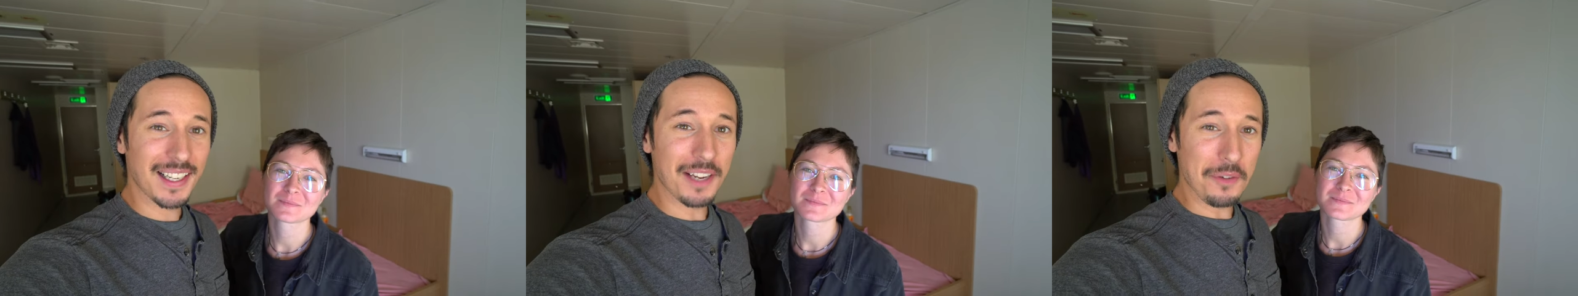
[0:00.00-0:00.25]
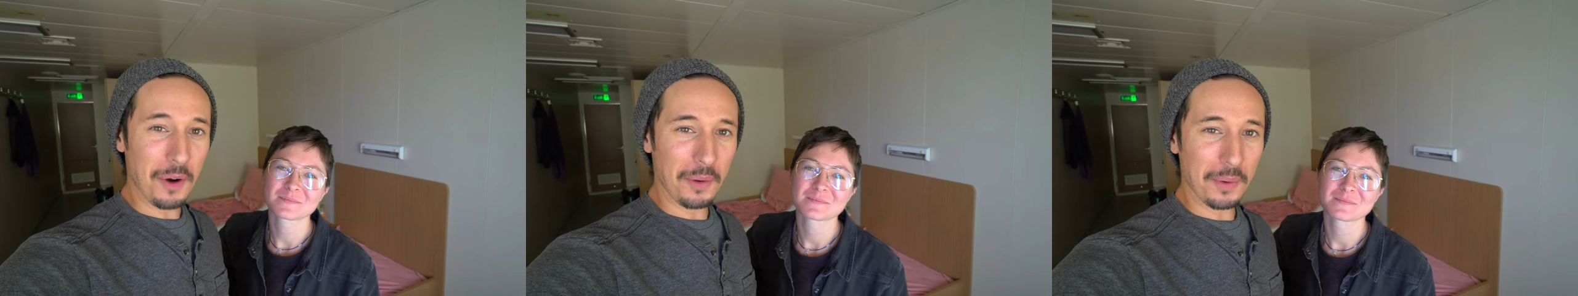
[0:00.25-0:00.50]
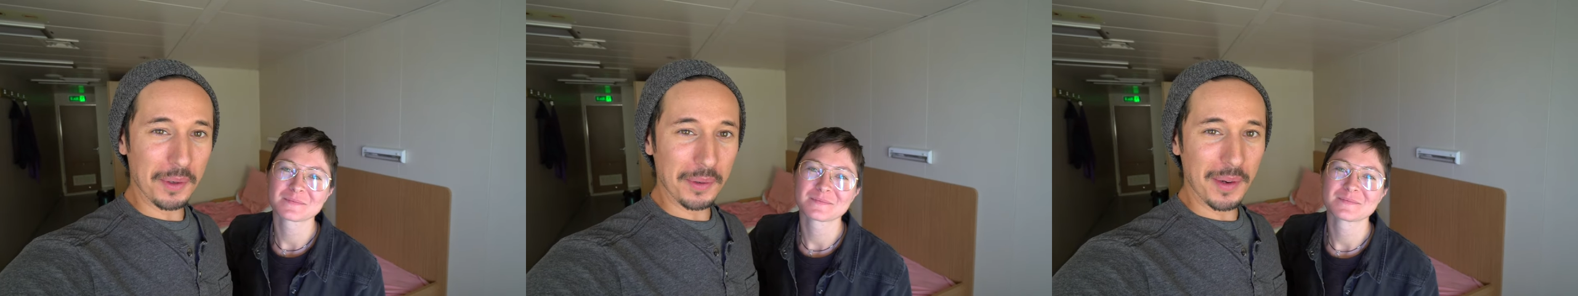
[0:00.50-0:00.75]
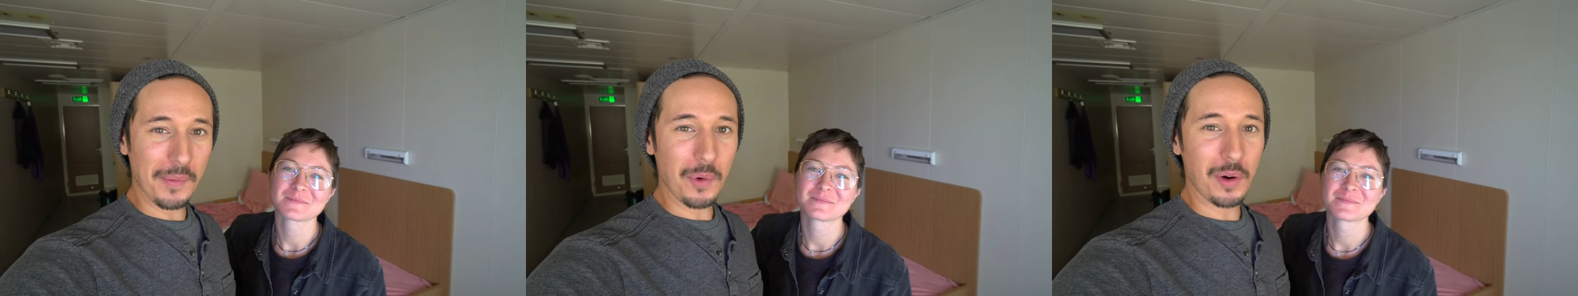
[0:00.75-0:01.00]
Speaker 1: If you are
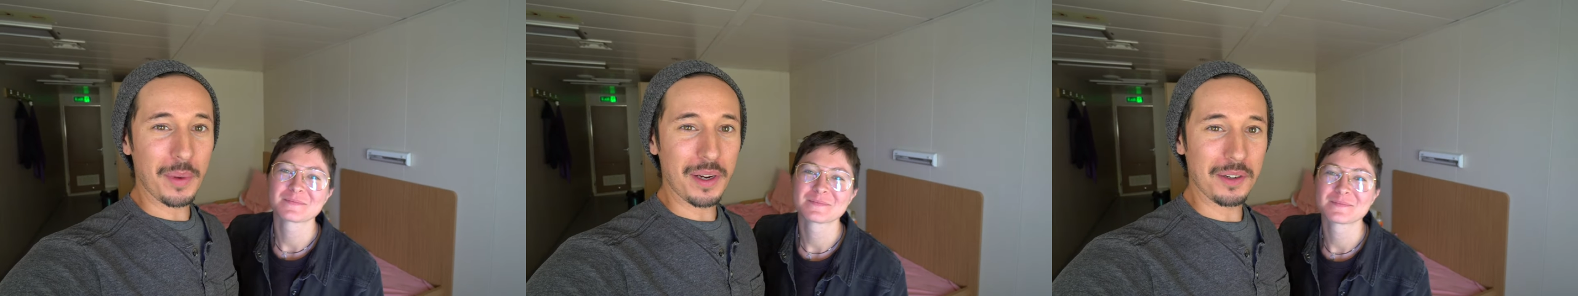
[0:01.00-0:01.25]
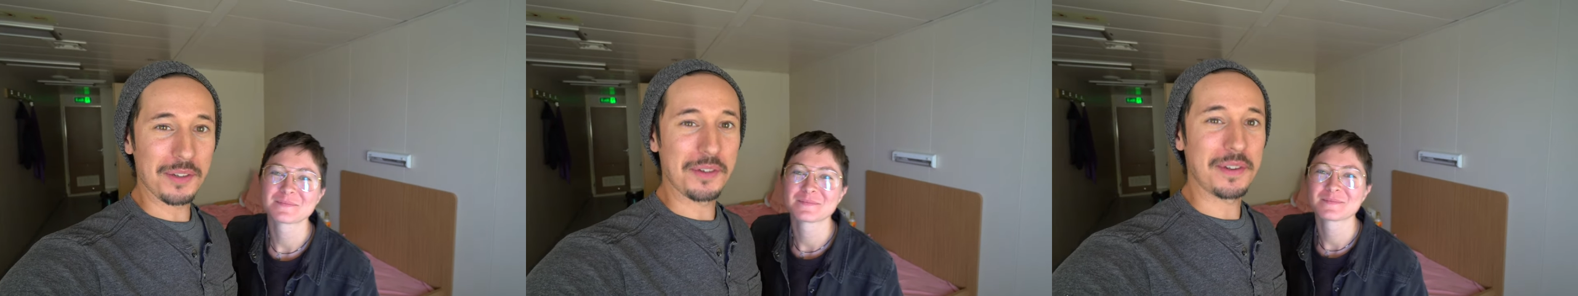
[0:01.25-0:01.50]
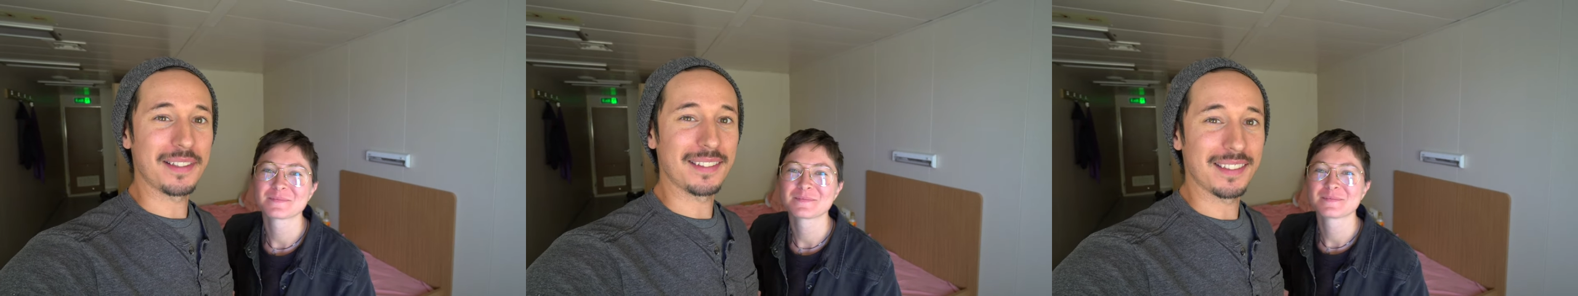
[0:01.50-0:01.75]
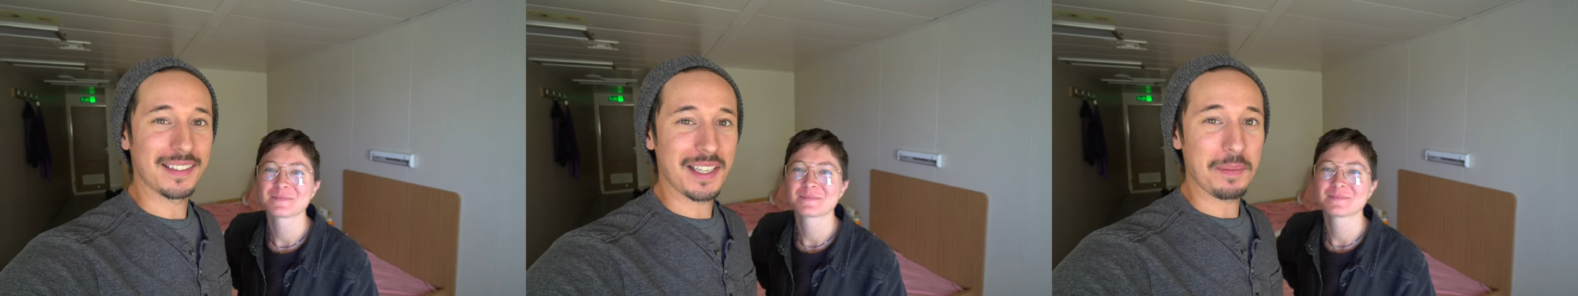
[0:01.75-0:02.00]
wondering what we are doing
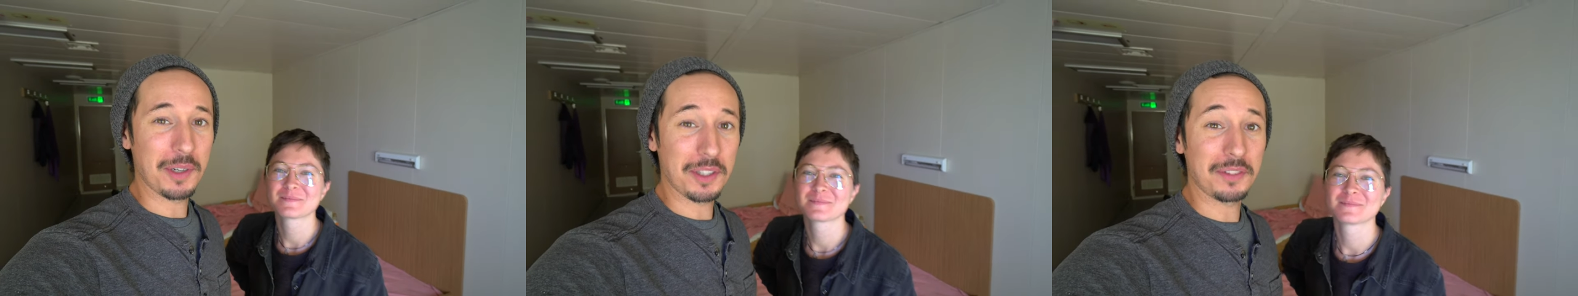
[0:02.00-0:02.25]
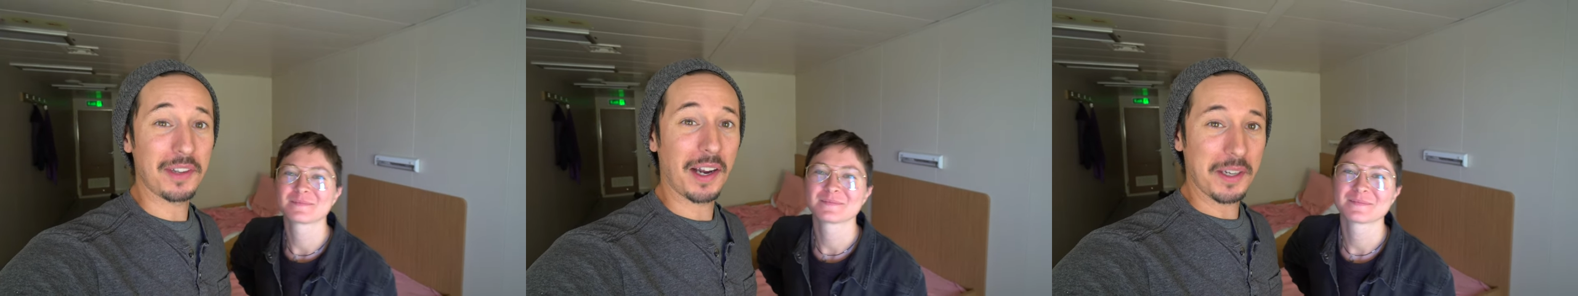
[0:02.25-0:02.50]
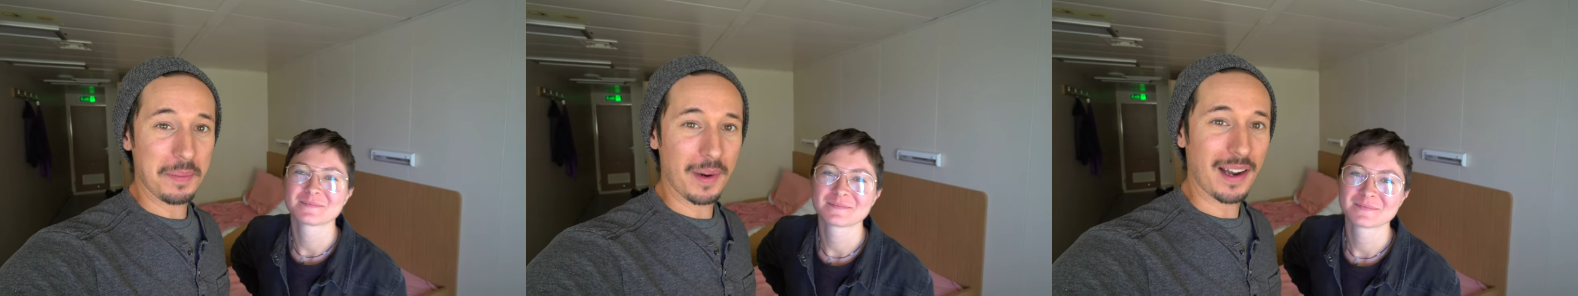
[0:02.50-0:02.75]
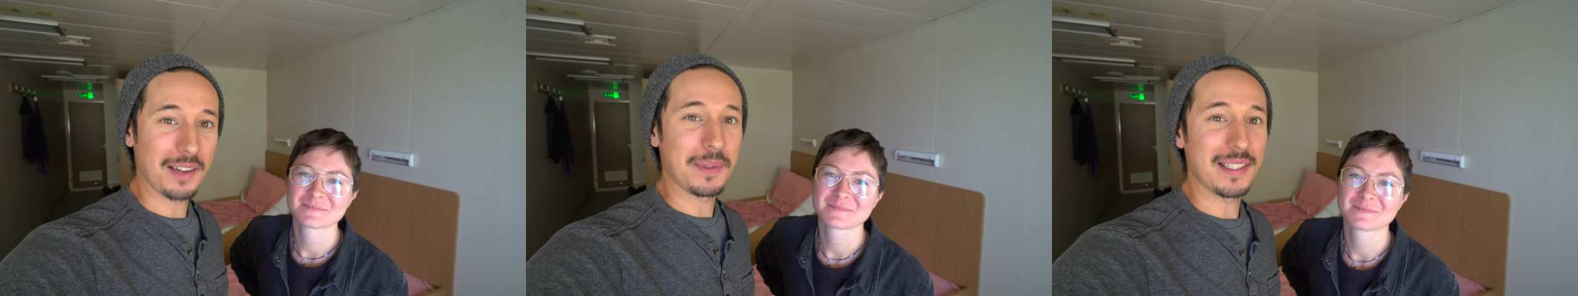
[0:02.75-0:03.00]
to keep ourselves
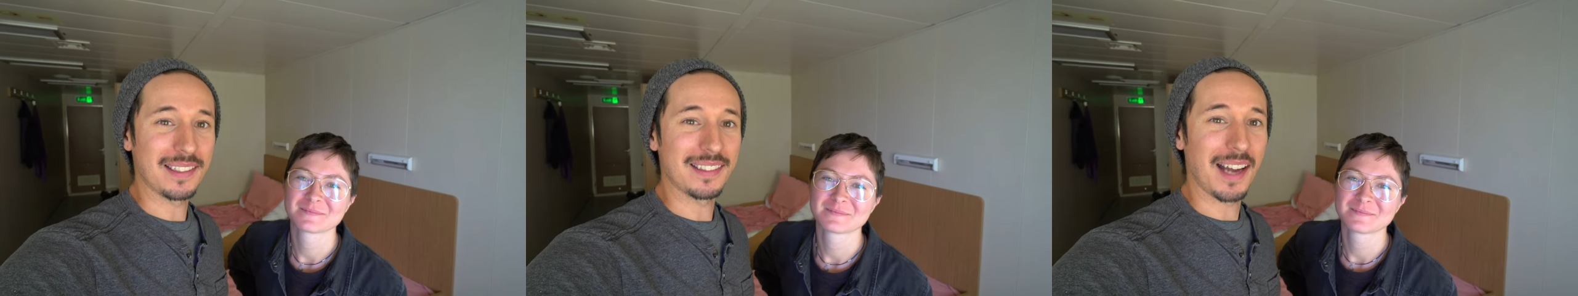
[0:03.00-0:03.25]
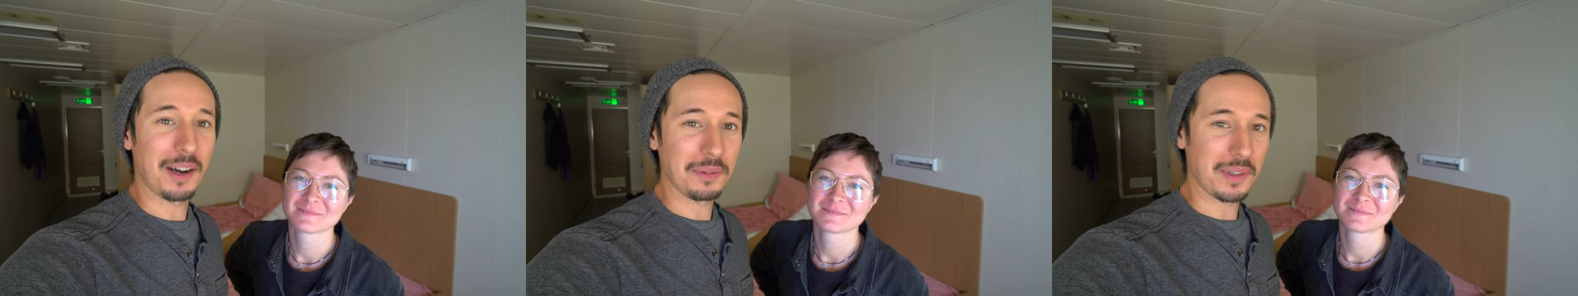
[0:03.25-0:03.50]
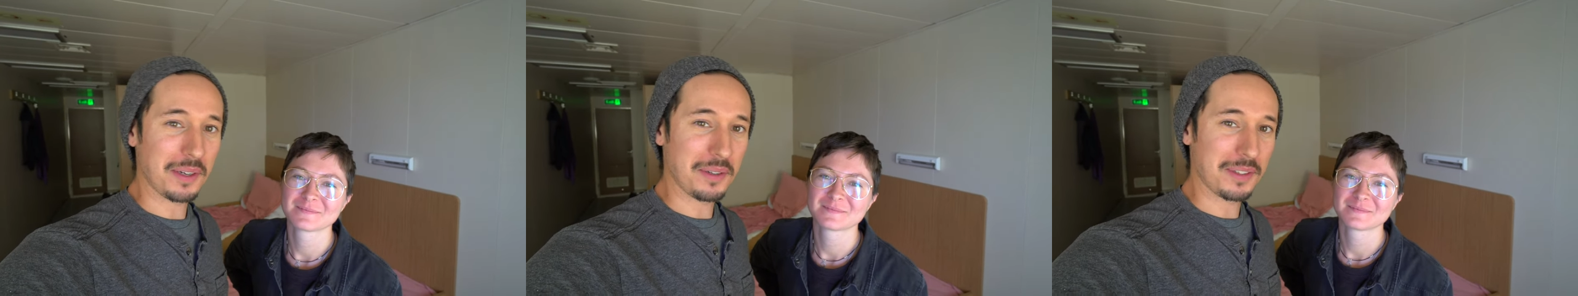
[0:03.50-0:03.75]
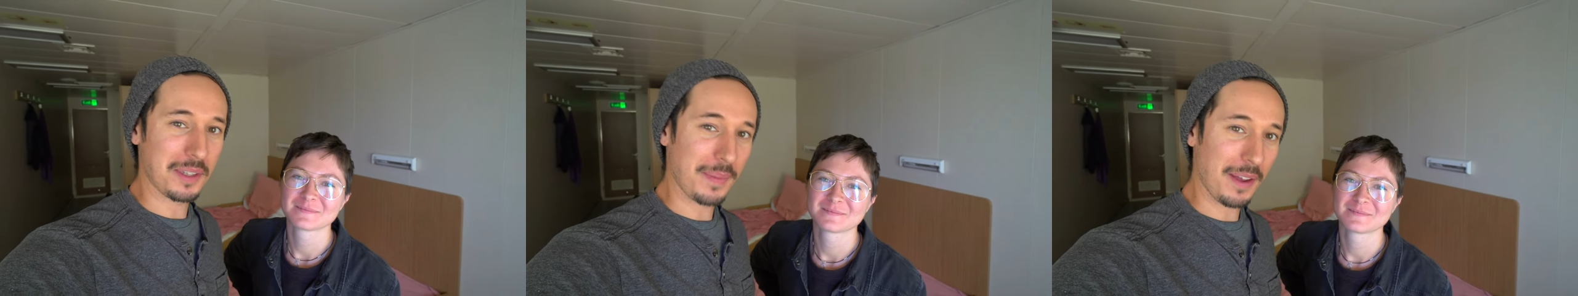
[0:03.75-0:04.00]
occupied, we did download
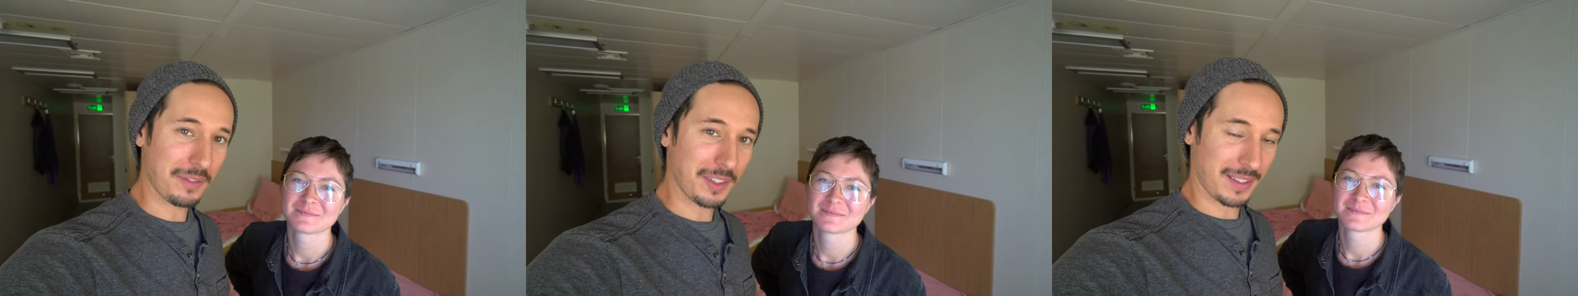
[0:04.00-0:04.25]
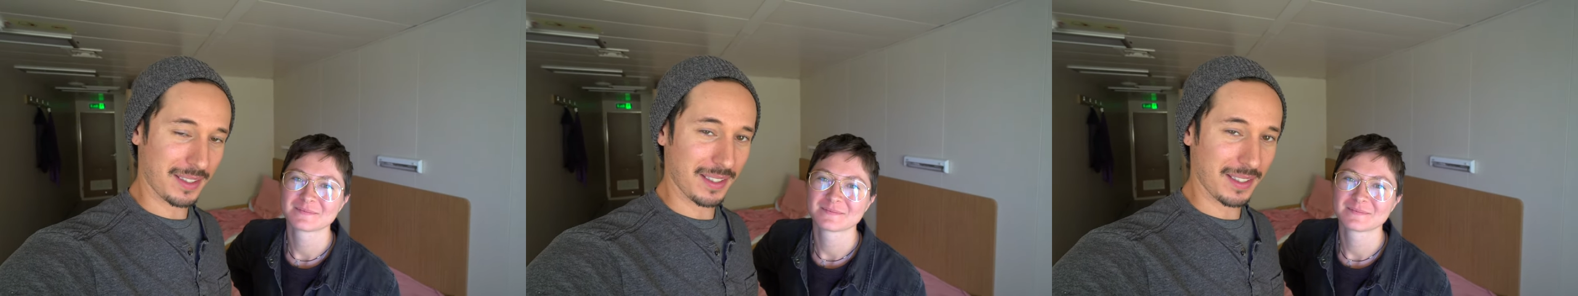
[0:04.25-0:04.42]
some Netflix